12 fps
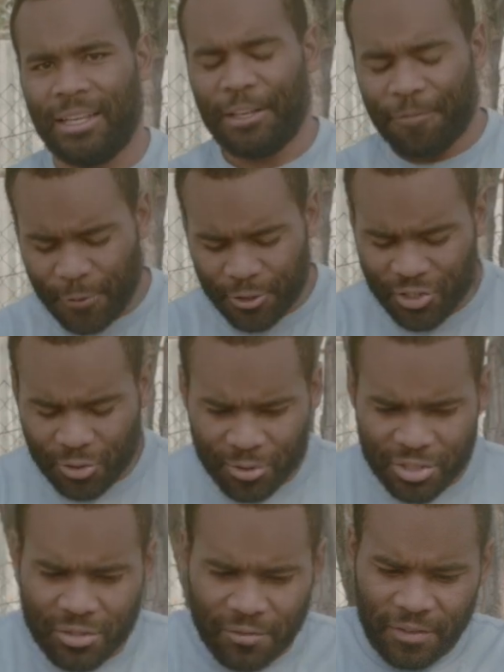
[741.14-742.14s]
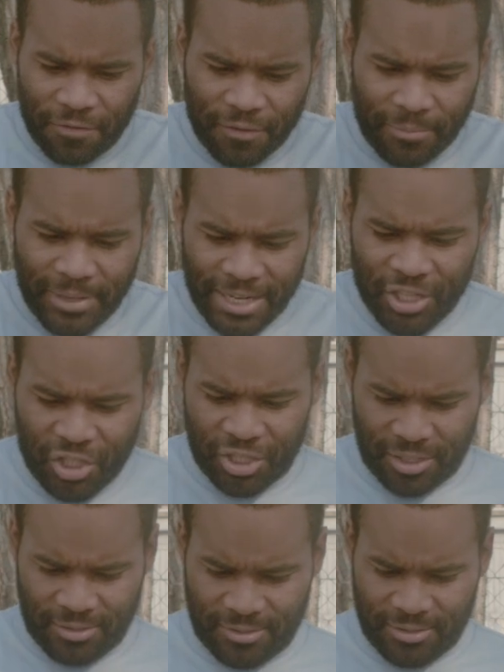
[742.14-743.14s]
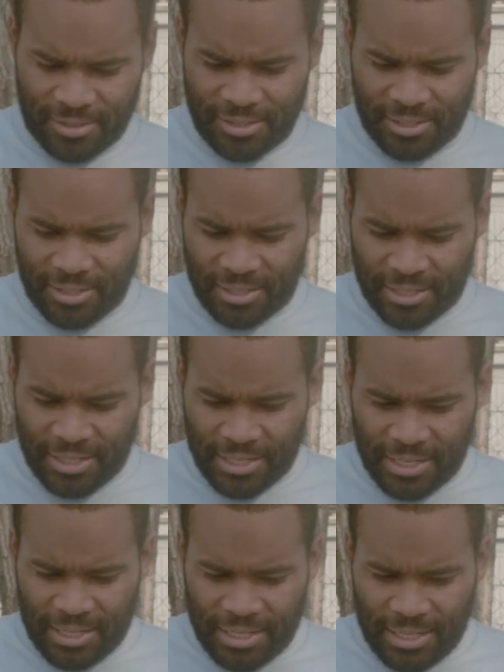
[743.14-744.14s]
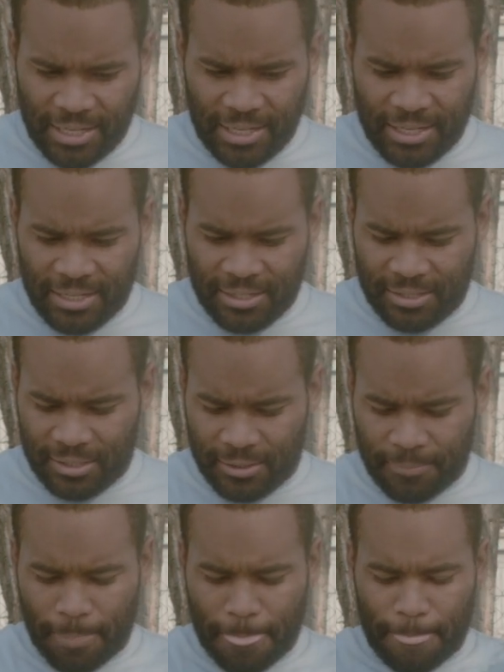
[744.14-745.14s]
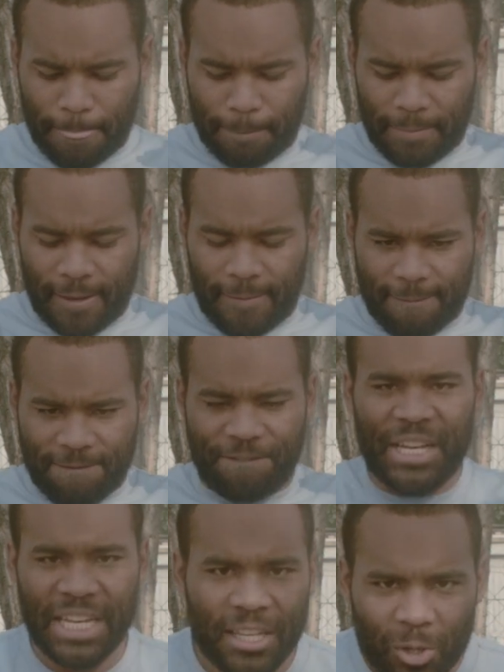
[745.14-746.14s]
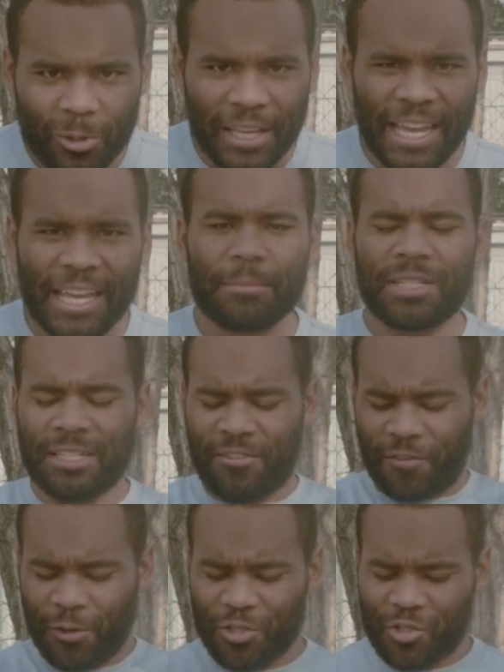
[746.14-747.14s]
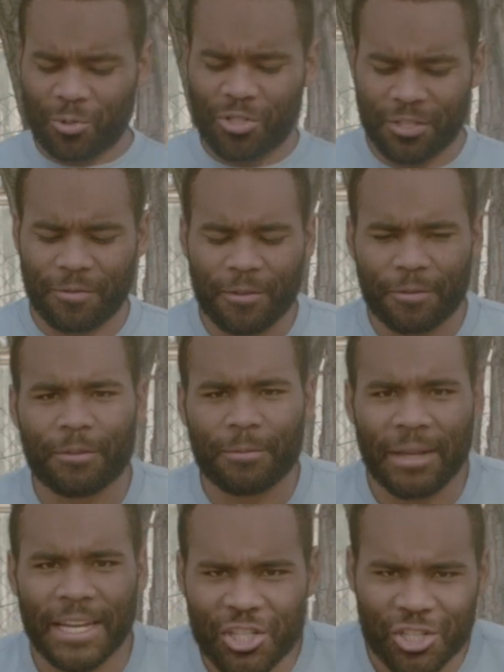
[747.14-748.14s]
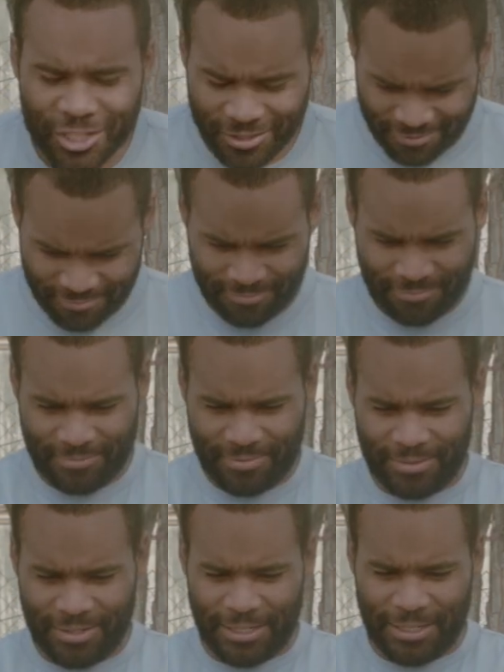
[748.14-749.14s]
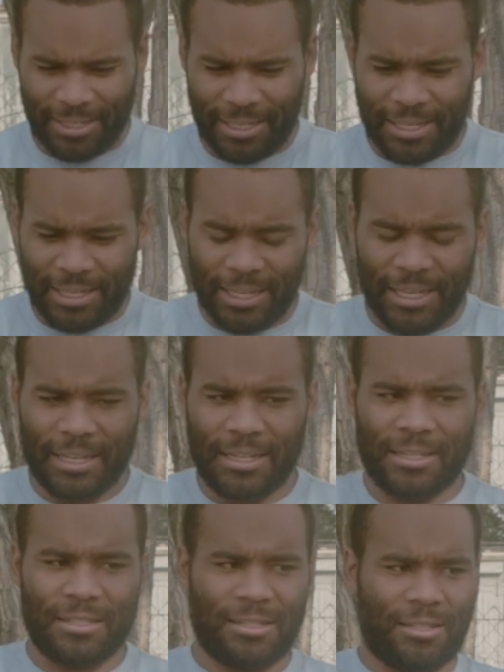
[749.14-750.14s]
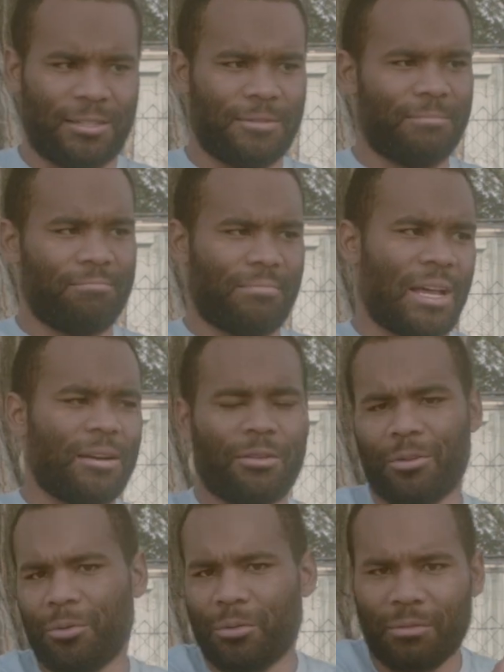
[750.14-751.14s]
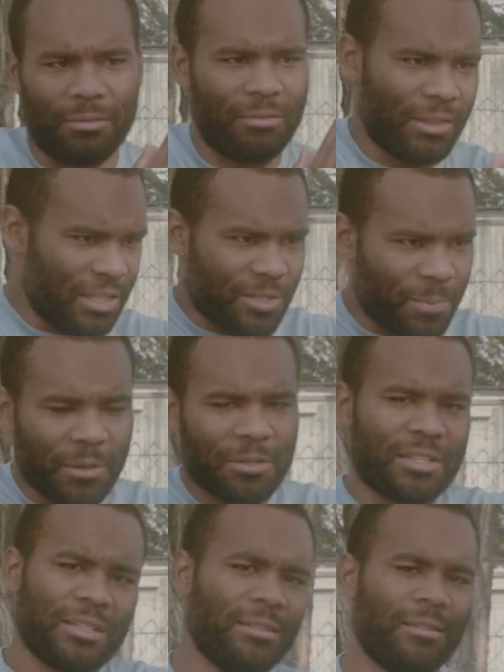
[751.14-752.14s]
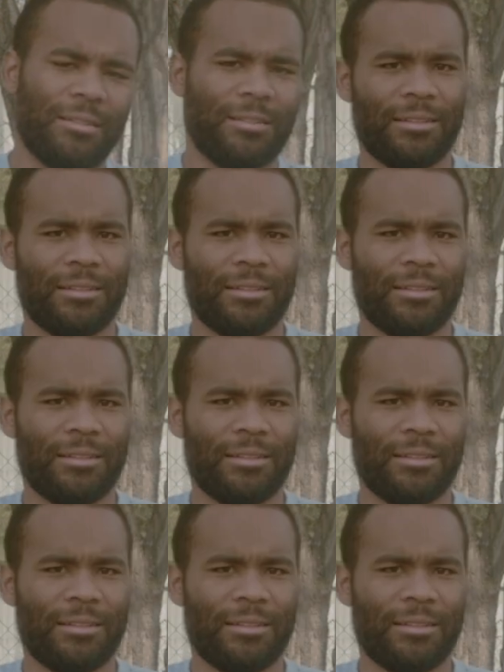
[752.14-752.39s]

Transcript: if your source of information is video games, if your source of information is, I don't know, this person,